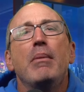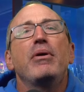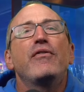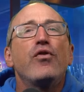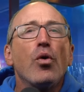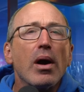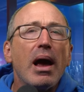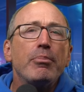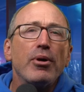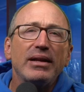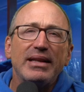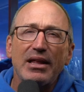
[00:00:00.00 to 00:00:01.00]
Before I
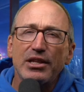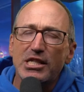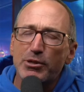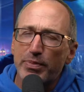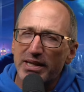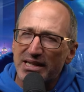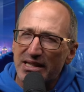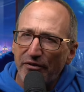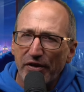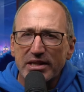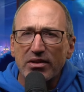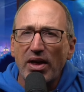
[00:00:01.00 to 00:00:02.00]
break down the
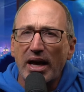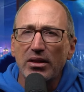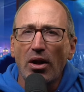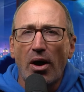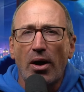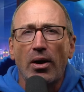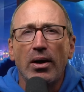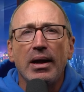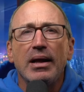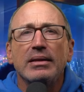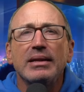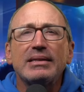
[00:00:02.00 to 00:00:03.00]
specifics of that law,
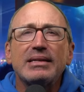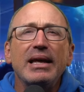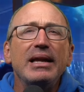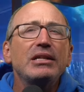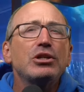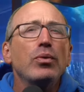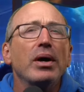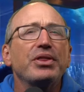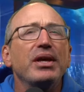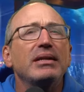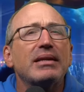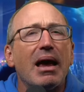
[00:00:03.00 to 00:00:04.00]
let's get into what the
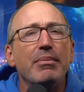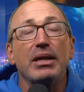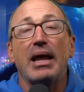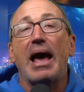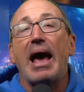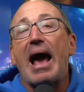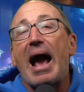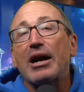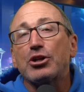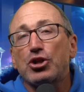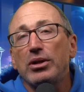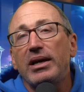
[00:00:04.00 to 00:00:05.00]
indictment
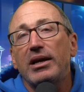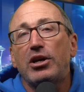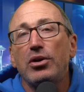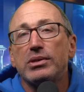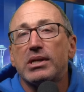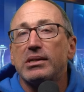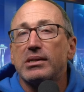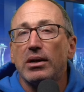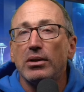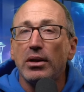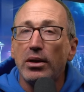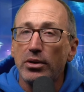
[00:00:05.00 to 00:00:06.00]
actually accuses
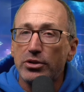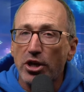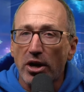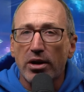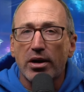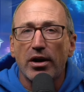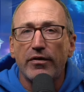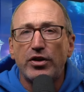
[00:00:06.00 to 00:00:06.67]
Lil Durk of